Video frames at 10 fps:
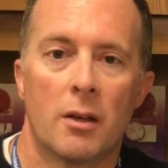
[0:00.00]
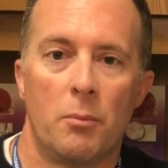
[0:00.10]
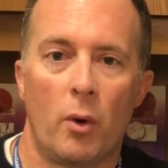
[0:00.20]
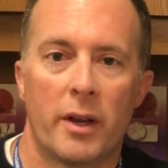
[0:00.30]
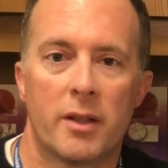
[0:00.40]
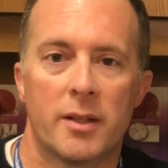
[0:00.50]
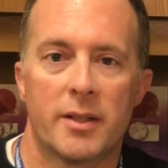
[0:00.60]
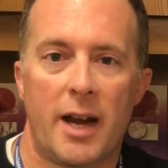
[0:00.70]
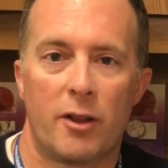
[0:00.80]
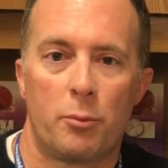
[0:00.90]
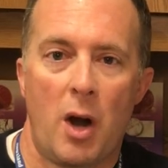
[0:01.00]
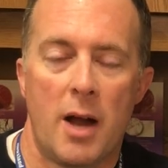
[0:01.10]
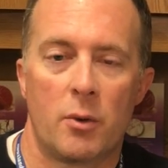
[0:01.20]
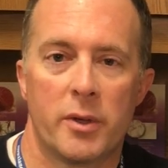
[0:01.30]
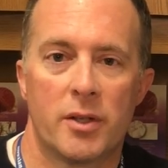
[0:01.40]
Good morning, this is Tyler
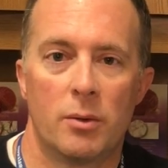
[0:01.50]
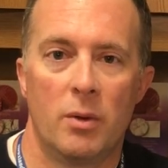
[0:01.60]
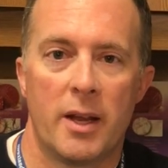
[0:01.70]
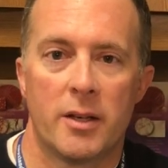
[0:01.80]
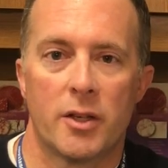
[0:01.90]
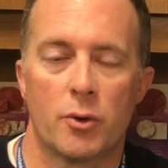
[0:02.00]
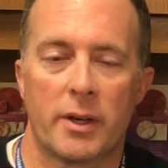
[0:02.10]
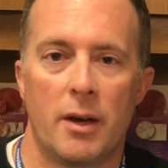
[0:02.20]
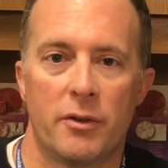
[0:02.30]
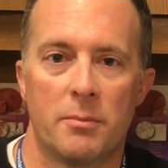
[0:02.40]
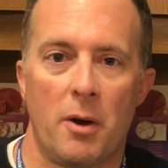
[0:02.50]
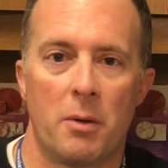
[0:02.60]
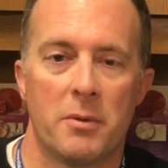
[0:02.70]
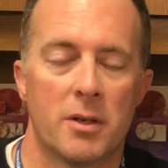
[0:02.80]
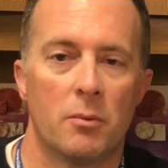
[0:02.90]
Brock with Siouxland District Health
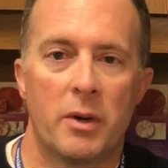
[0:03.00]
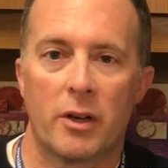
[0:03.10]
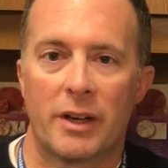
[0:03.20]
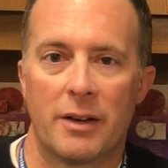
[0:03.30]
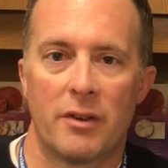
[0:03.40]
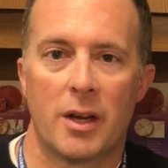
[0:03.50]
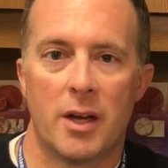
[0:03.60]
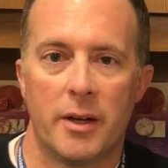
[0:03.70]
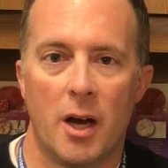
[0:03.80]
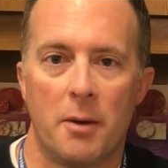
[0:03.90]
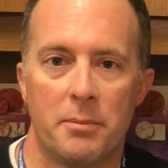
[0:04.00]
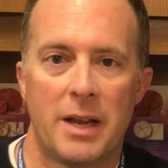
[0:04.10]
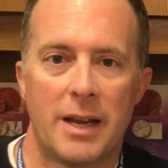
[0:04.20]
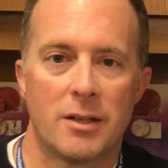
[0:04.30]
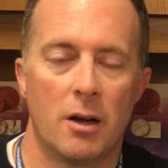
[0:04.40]
Department and we are giving an
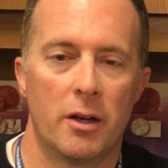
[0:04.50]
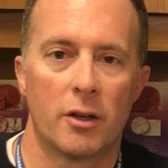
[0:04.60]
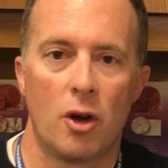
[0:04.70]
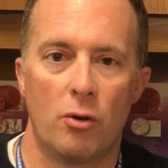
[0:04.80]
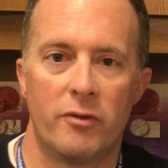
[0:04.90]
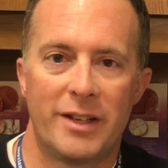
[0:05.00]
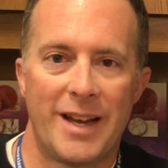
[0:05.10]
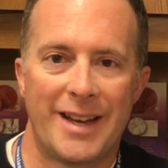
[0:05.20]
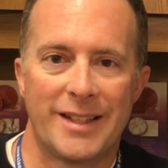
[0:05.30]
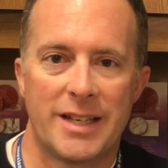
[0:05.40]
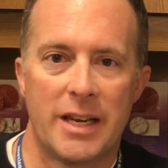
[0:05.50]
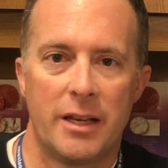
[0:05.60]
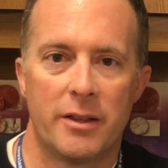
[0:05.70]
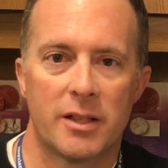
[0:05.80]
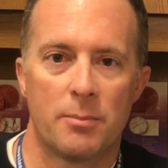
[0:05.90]
update on
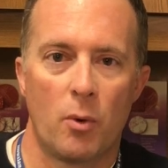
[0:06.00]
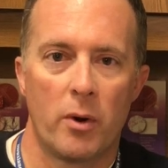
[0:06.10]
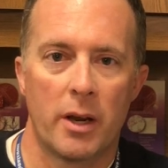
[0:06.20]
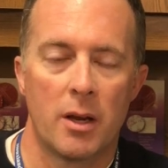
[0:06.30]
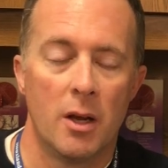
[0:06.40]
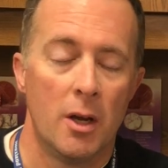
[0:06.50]
COVID-19 this morning.